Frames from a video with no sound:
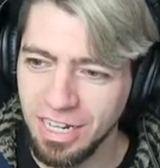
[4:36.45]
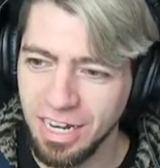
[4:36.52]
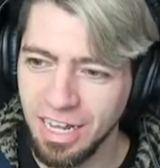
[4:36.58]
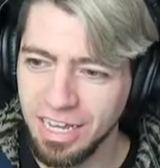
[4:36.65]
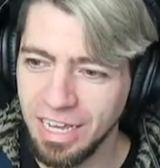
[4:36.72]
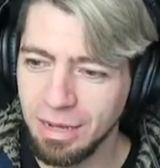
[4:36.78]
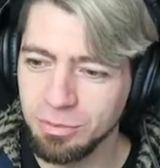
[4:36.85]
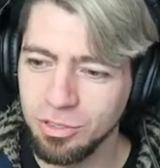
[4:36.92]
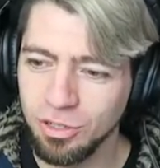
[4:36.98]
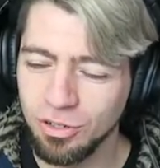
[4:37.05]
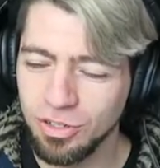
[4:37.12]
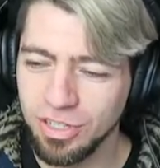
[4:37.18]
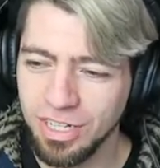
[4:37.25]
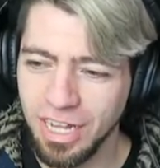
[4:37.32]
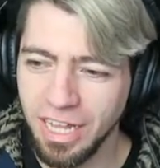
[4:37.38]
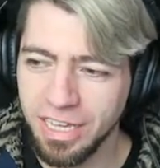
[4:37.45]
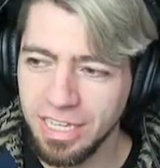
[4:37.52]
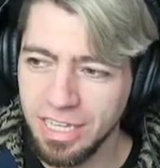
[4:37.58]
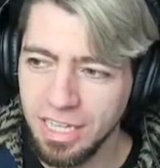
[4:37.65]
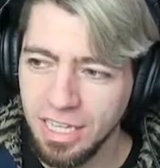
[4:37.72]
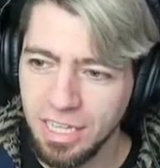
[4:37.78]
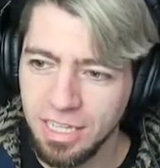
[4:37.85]
Like, I'm talking like
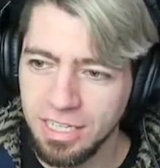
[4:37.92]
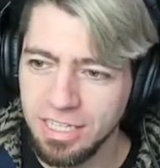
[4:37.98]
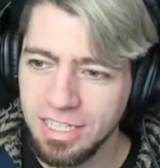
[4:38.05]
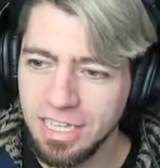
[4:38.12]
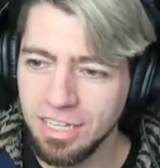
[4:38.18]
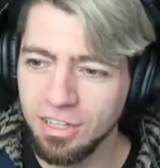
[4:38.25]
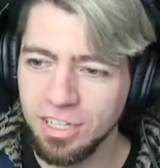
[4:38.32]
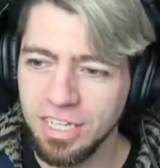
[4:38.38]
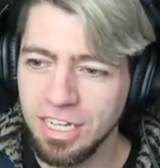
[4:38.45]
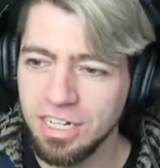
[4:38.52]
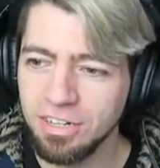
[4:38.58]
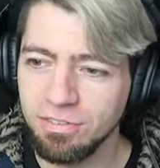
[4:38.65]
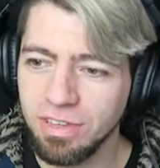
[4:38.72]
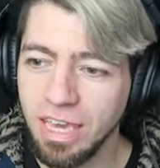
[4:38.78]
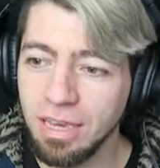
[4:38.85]
kill the end of